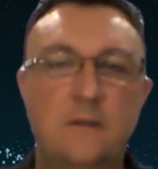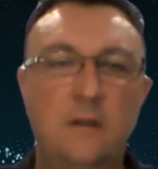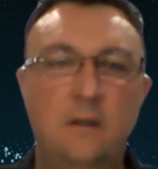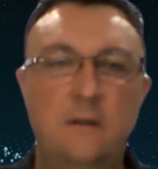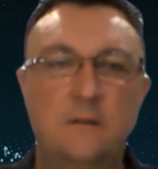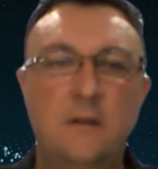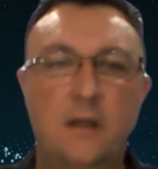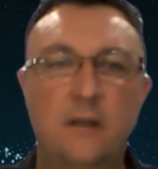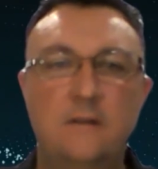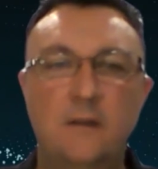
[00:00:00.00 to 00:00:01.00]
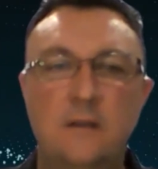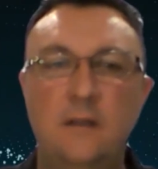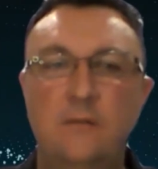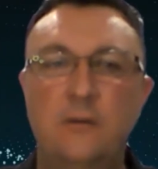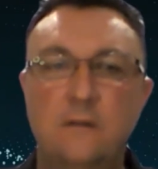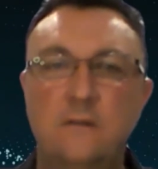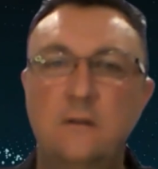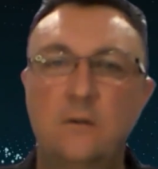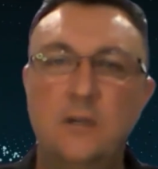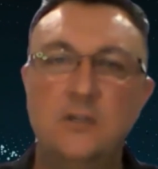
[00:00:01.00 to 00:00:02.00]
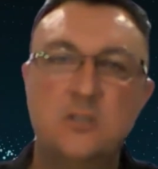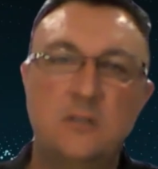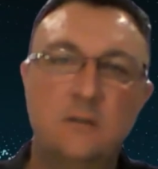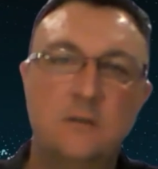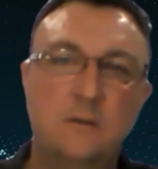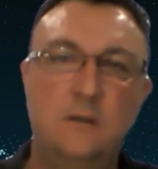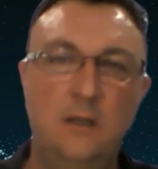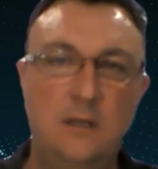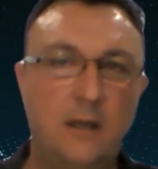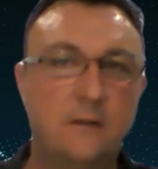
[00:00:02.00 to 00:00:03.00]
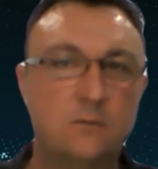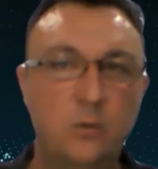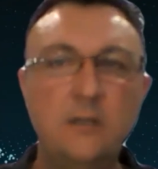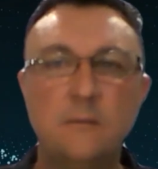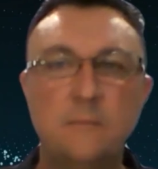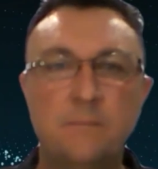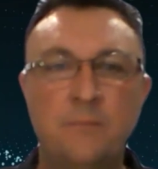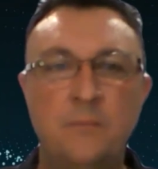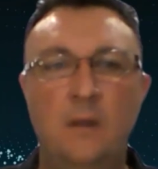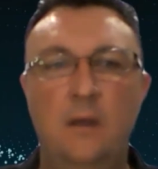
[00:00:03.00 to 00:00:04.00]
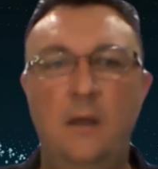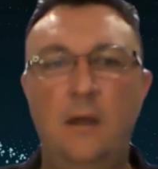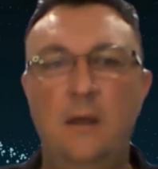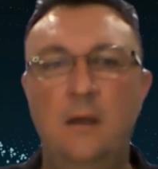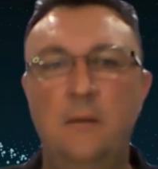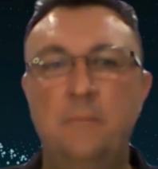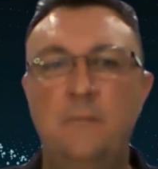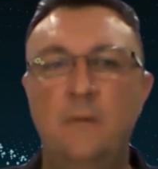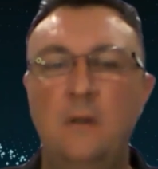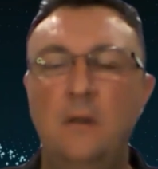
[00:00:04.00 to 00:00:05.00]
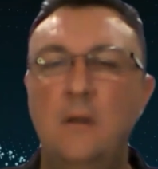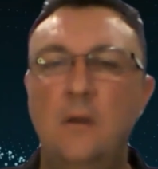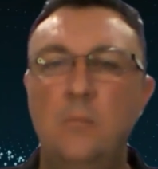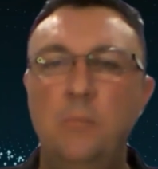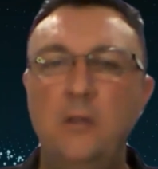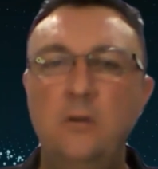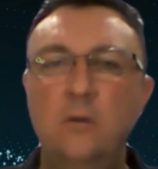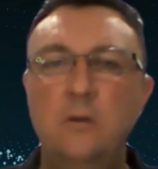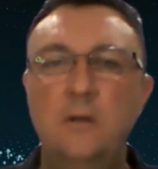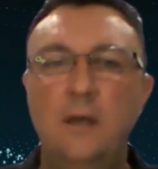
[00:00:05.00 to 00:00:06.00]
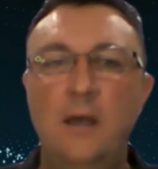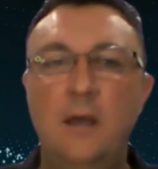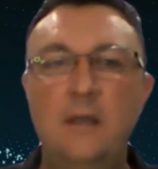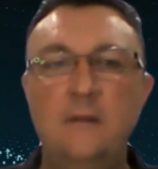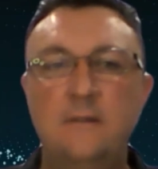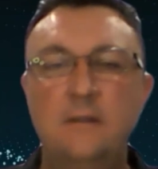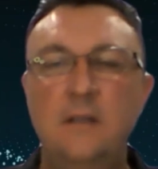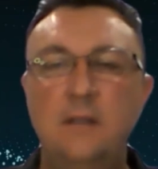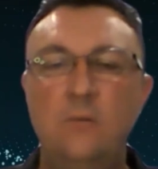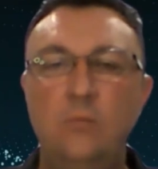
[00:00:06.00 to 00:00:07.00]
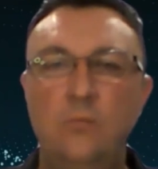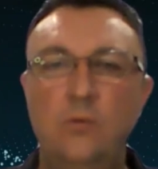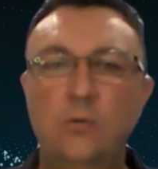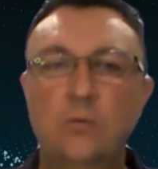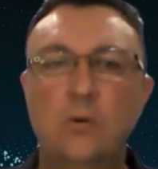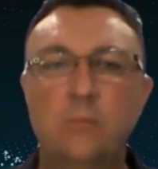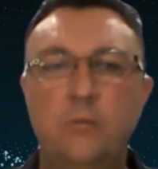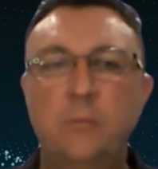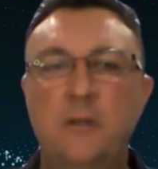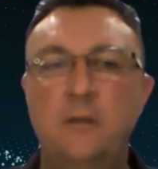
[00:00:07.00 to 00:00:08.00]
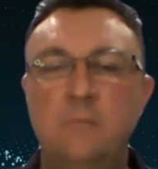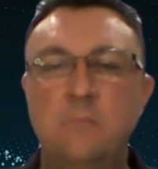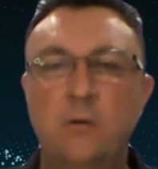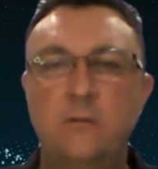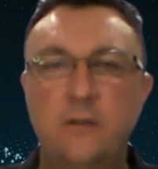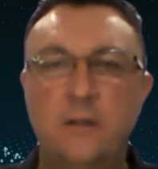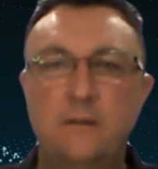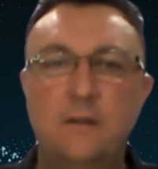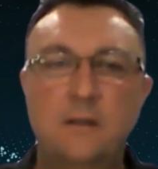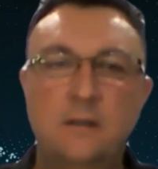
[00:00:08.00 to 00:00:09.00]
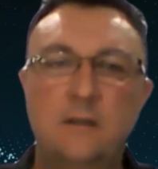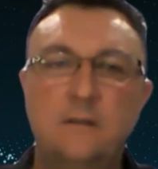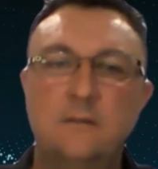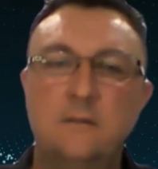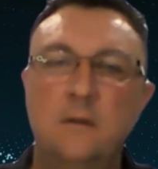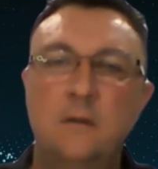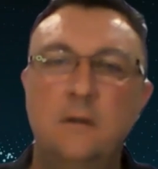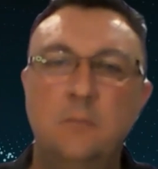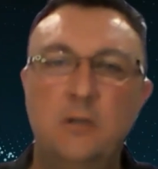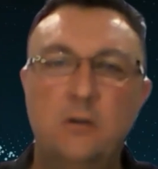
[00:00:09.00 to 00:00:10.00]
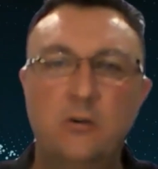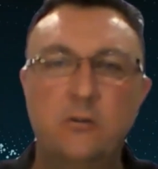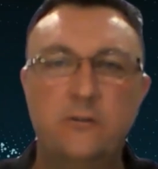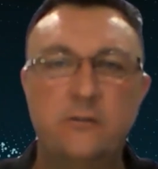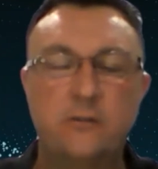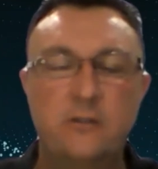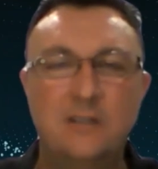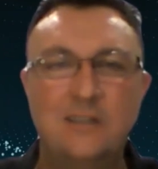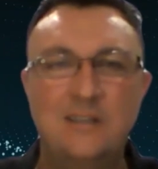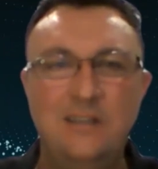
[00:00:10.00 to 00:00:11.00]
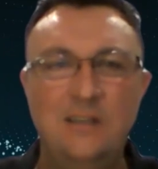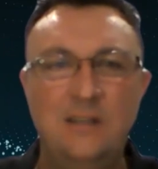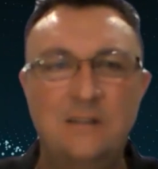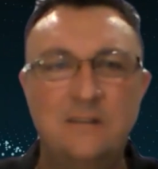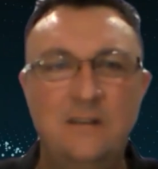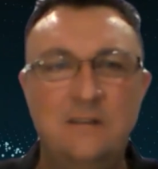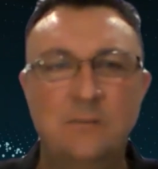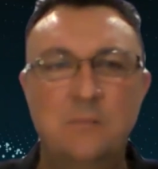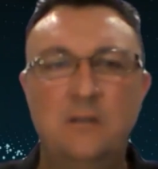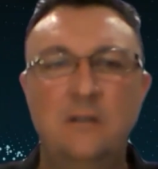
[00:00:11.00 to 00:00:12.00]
is another technique for consideration in that suite. But ANT will complement most other techniques because it's a method